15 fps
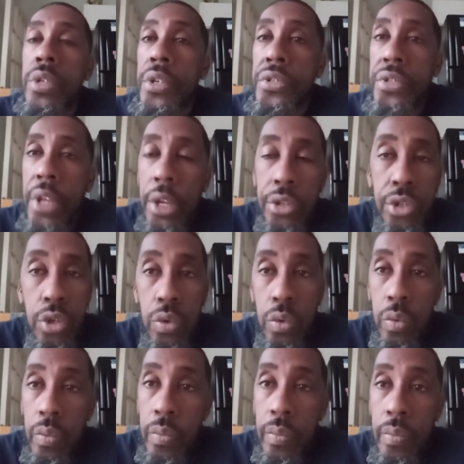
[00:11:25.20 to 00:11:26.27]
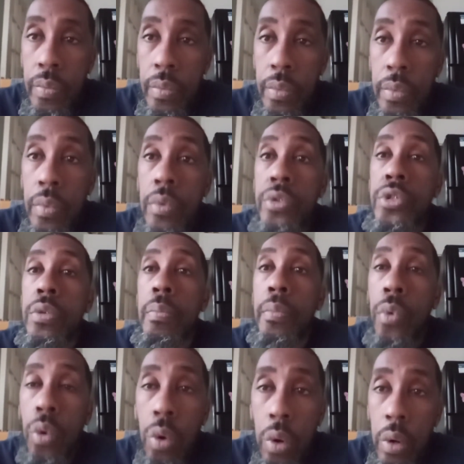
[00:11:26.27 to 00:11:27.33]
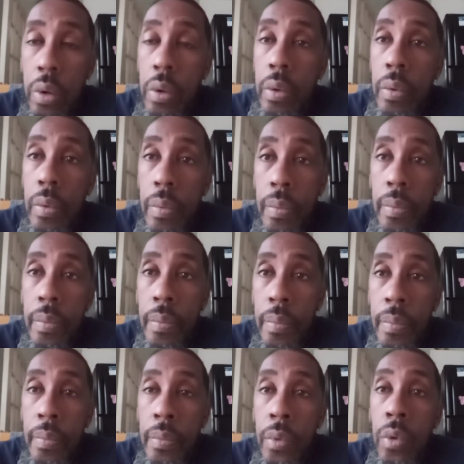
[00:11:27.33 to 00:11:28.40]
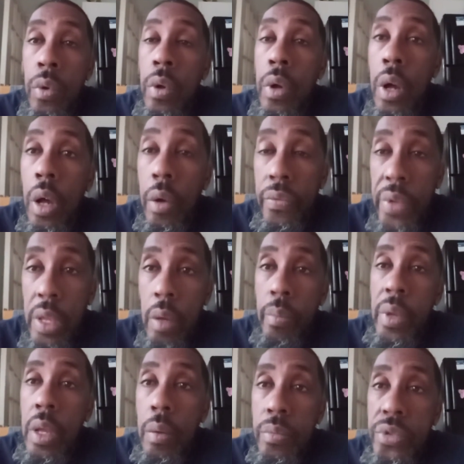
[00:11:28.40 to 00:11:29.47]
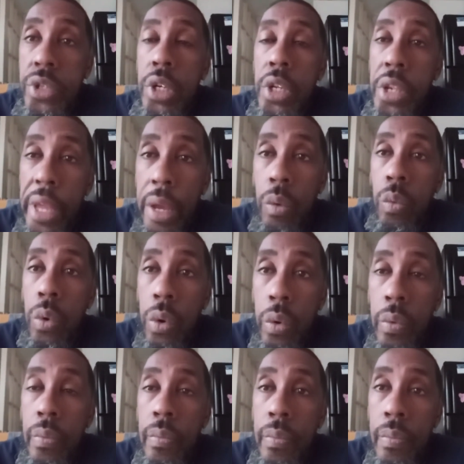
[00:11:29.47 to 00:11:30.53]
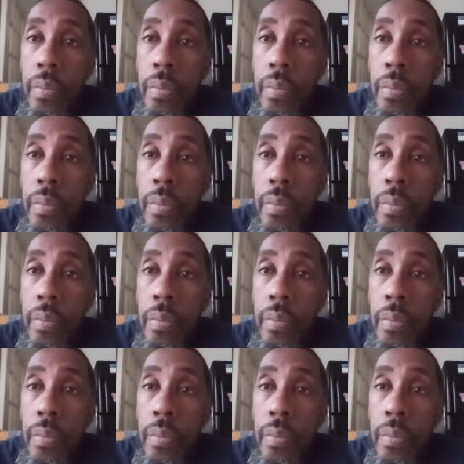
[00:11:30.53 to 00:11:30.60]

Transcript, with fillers: Just stay tuned to more of MMG Network.